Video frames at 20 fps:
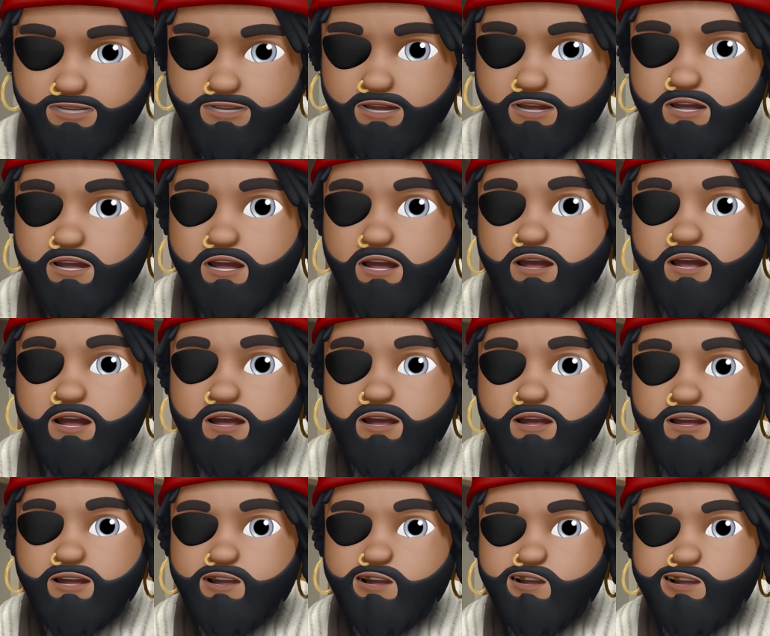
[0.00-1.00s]

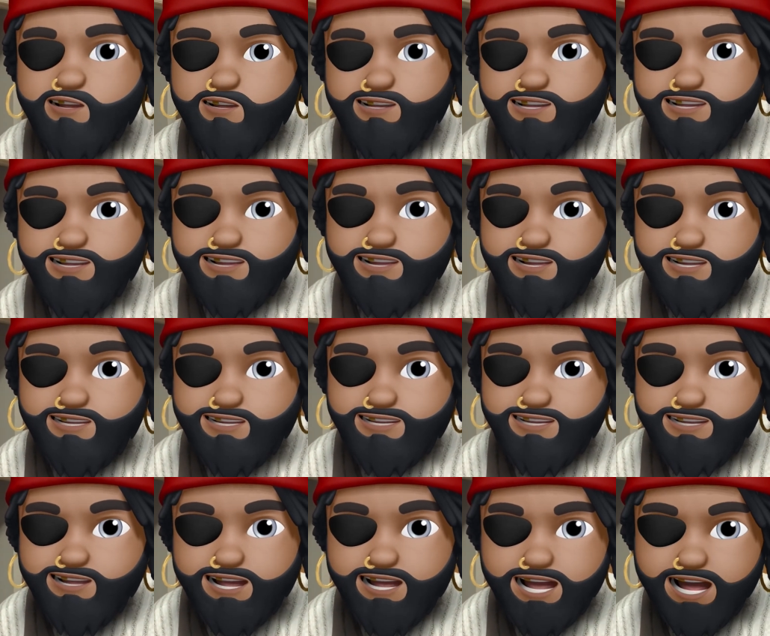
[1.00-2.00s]
R.
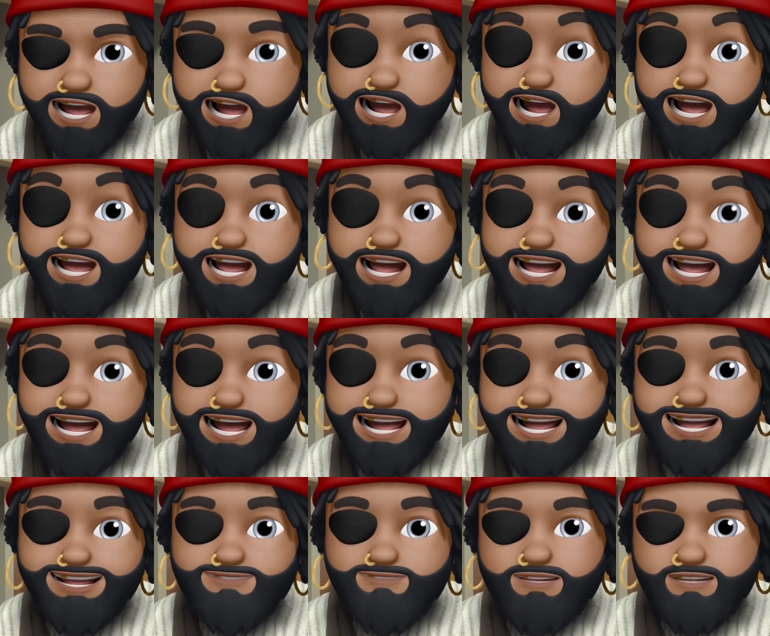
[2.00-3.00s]
I
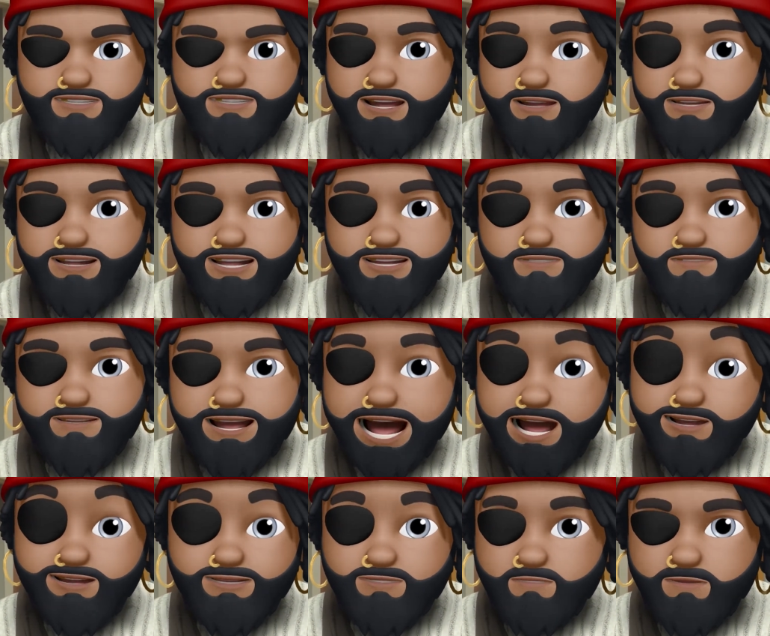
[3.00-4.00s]
am the famous
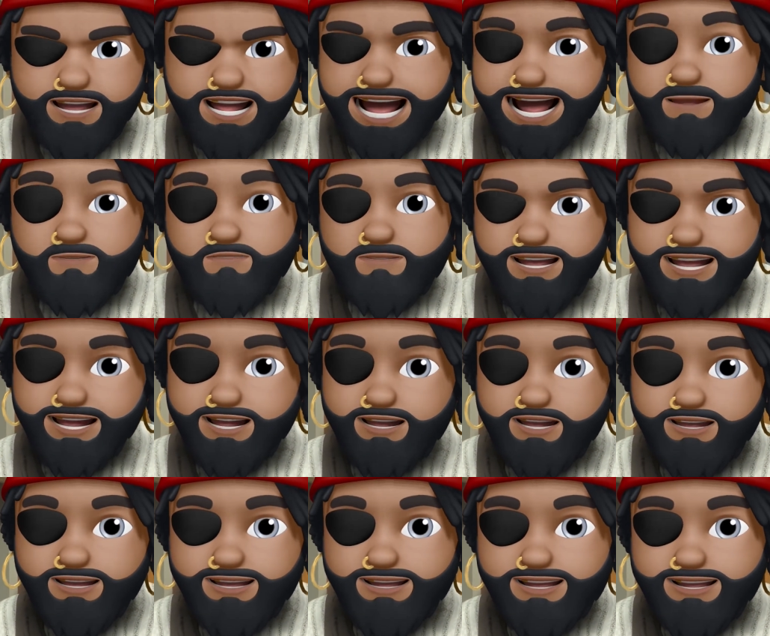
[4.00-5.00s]
pirate
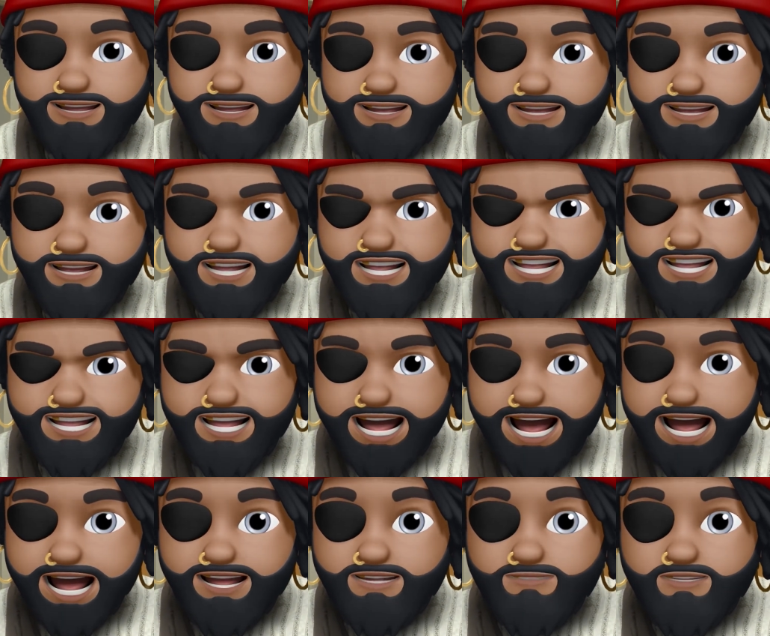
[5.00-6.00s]
Blackbeard.
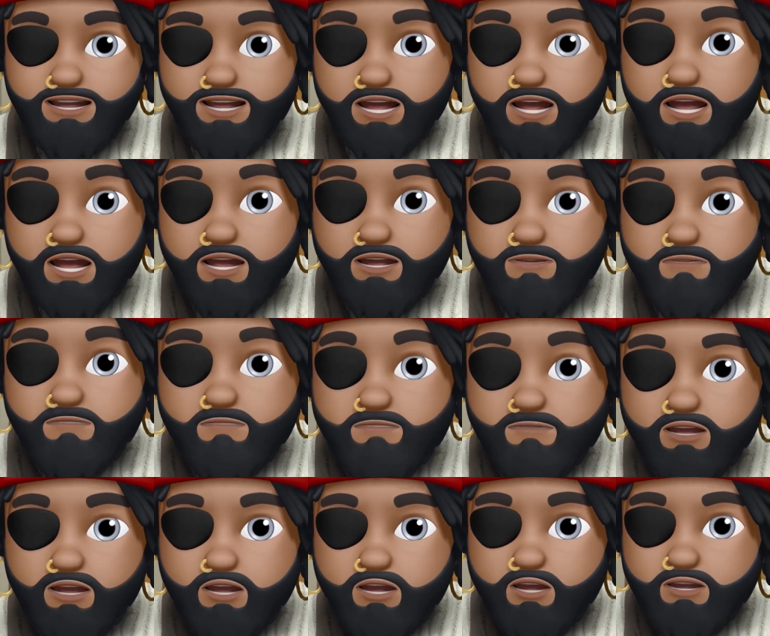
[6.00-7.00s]
And I've
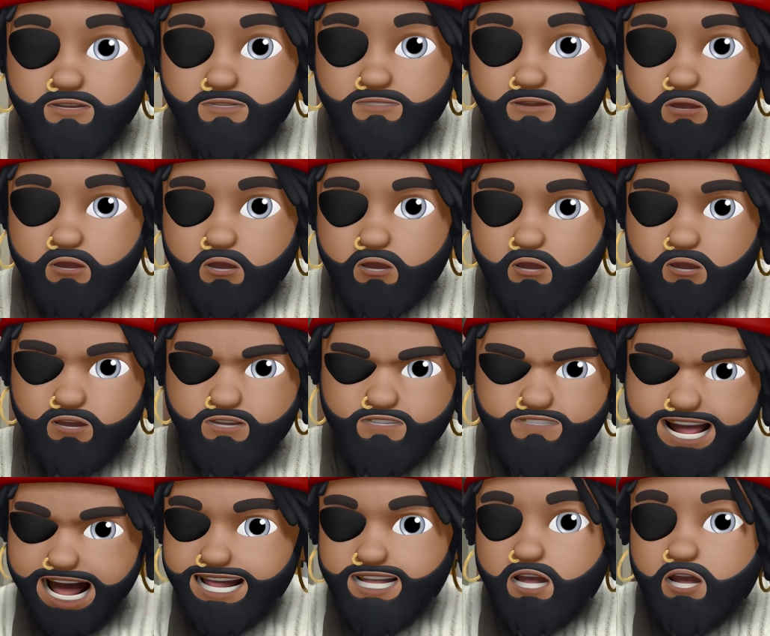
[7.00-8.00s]
come for your
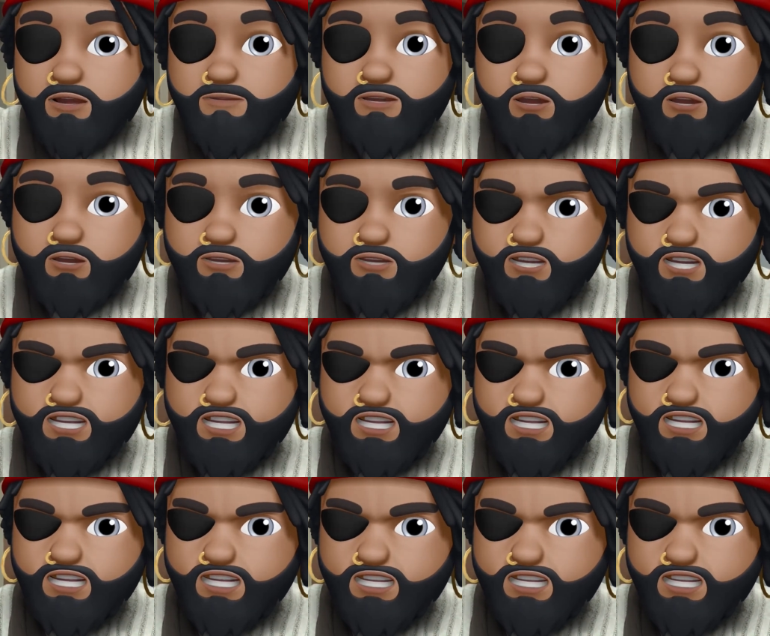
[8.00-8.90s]
valuables.